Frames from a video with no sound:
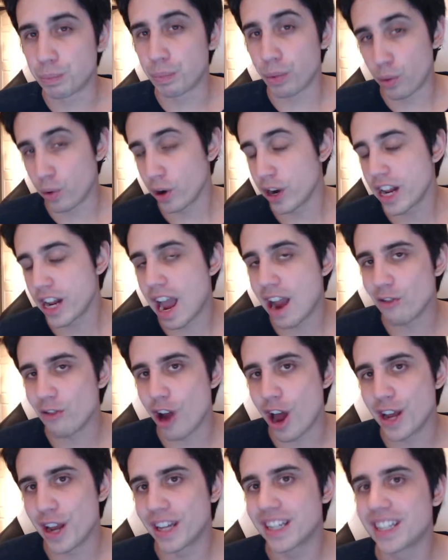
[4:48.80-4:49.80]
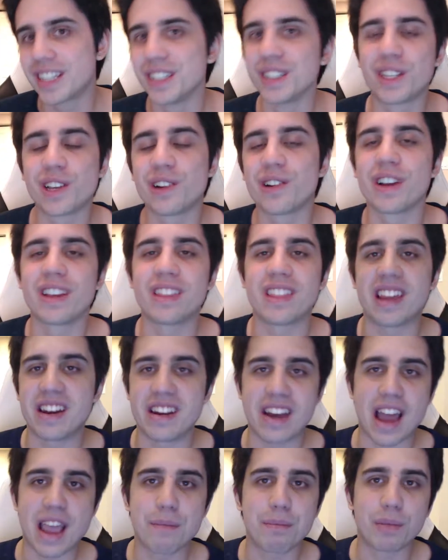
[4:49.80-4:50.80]
pretty ironic considering that
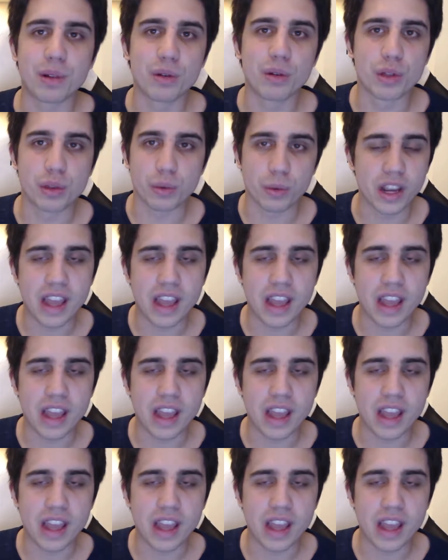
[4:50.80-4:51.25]
Nightblue 3